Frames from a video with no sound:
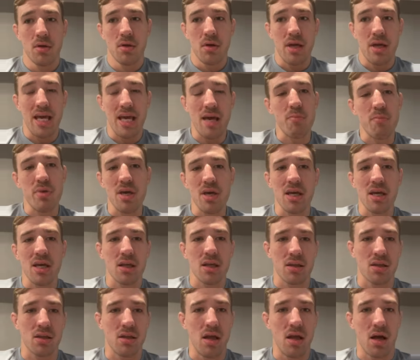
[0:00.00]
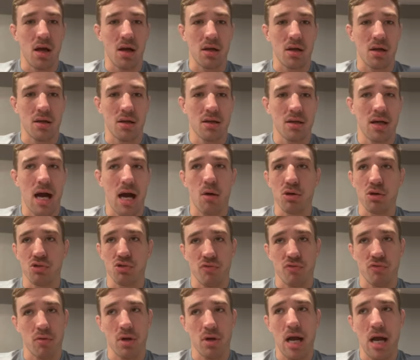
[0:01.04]
him being a, a
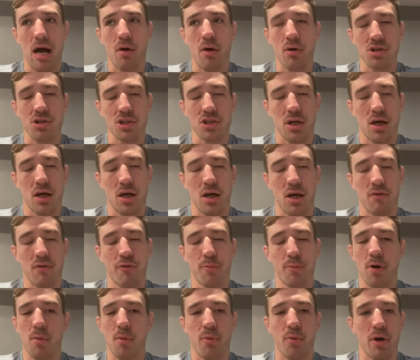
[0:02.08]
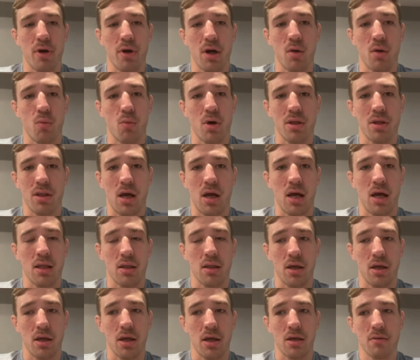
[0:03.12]
college college uh, football player and
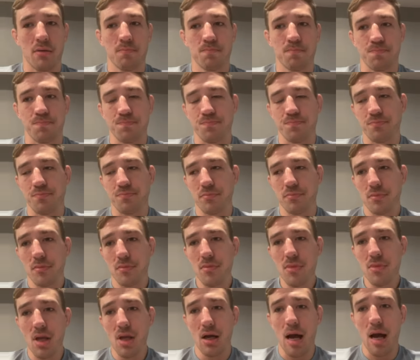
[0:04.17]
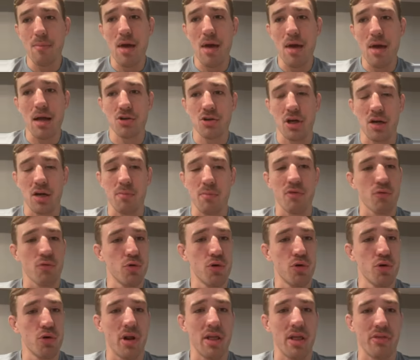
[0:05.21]
whatnot, like I'm not trying to be
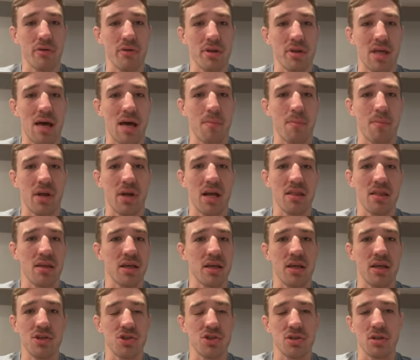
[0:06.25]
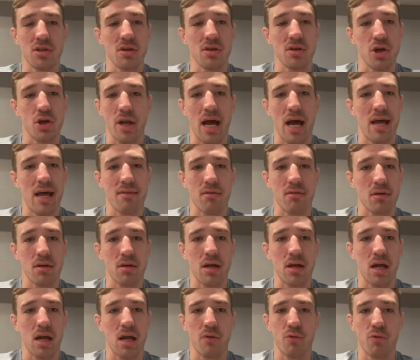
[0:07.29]
rude or anything like that, but I think he's just a good
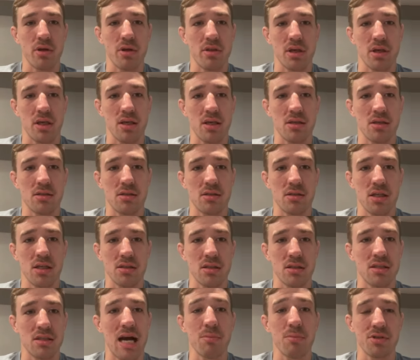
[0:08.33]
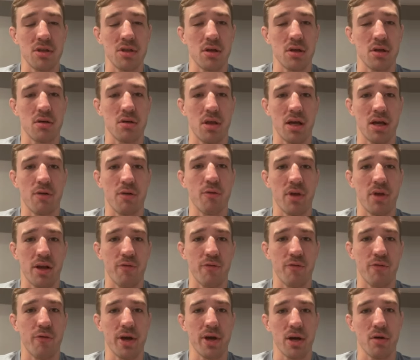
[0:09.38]
athlete. I don't really think he's he's a top tier like
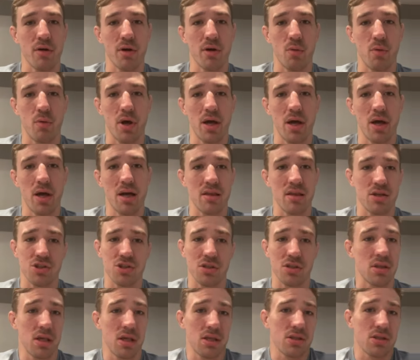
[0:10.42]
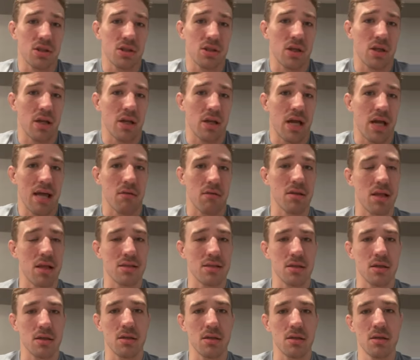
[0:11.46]
like fighter in a way. I think just think he's a good athlete, and
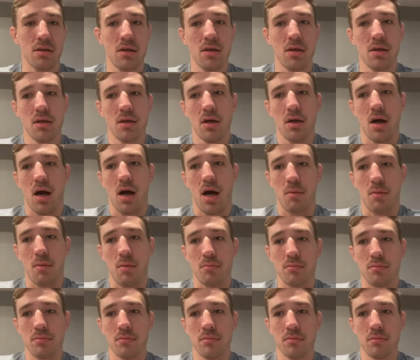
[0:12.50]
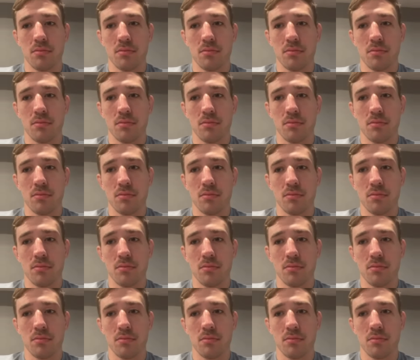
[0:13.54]
that's it. Um,